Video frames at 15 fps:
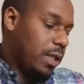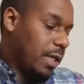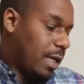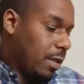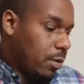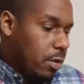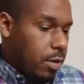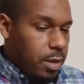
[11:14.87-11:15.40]
I
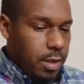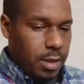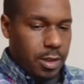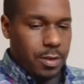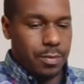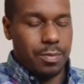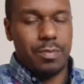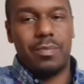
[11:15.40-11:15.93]

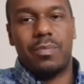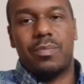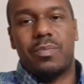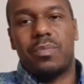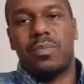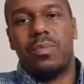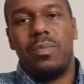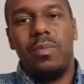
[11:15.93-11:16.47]
noticed
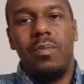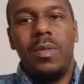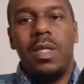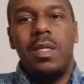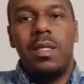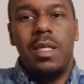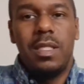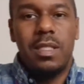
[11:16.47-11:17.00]

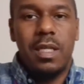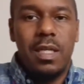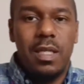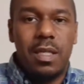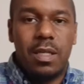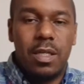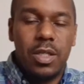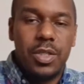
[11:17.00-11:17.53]
isn't any
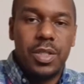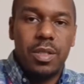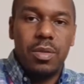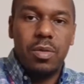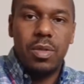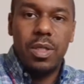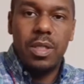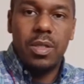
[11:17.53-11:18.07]
cushion on
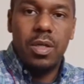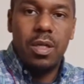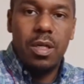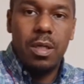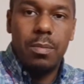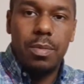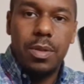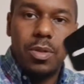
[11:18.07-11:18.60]
these
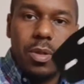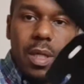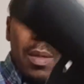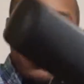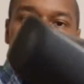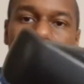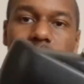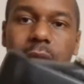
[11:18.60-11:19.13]
arms, so they
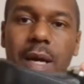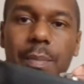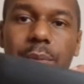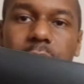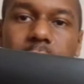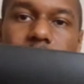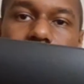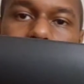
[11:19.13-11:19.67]
might not be
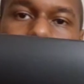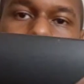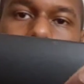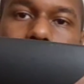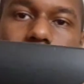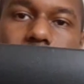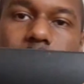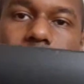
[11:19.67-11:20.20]
comfortable
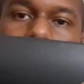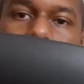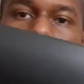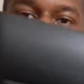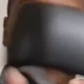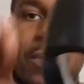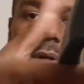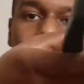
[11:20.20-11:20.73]

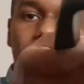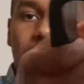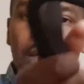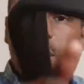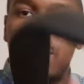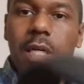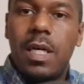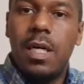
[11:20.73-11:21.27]
after a long
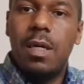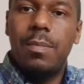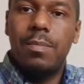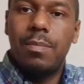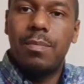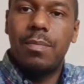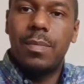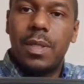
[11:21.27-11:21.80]
time.
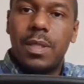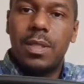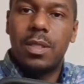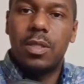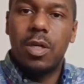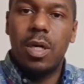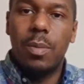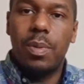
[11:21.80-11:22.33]
They're just
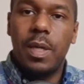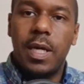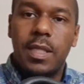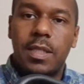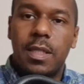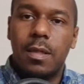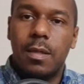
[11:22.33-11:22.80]
hard plastic.